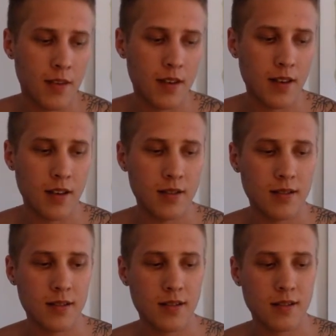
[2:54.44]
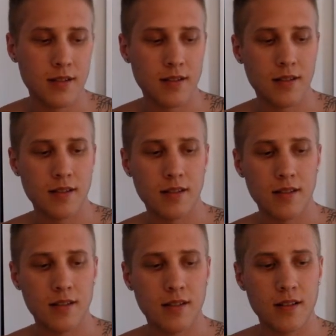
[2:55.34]
it's
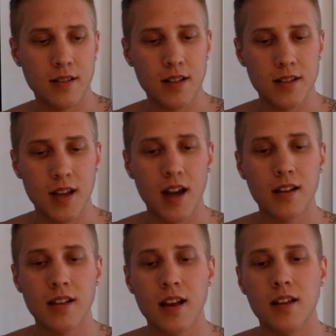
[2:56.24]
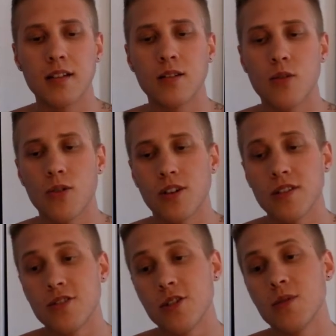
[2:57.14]
kind of led or
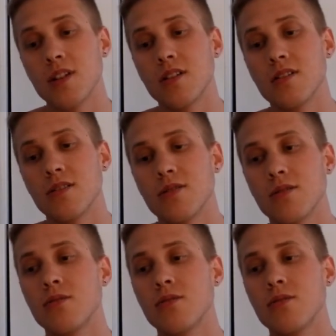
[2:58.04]
contributed to